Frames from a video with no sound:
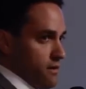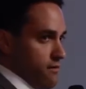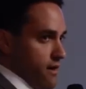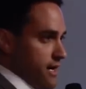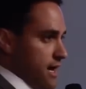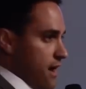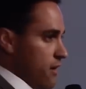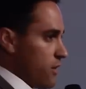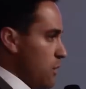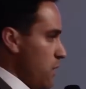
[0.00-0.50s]

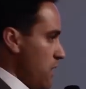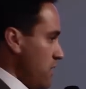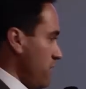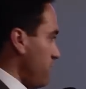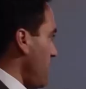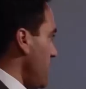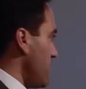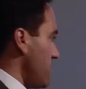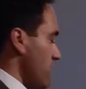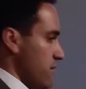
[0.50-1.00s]
right now
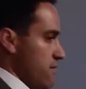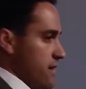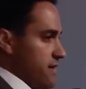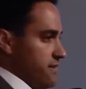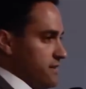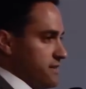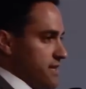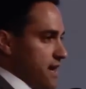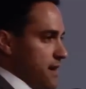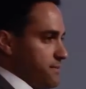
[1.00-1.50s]
qualified to grade
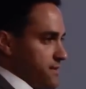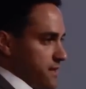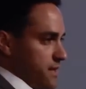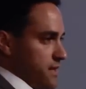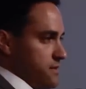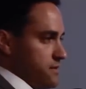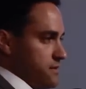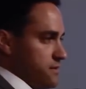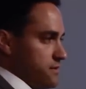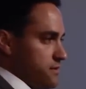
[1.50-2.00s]
these
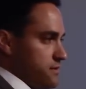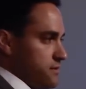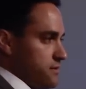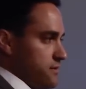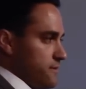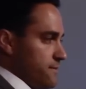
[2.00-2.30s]
applications.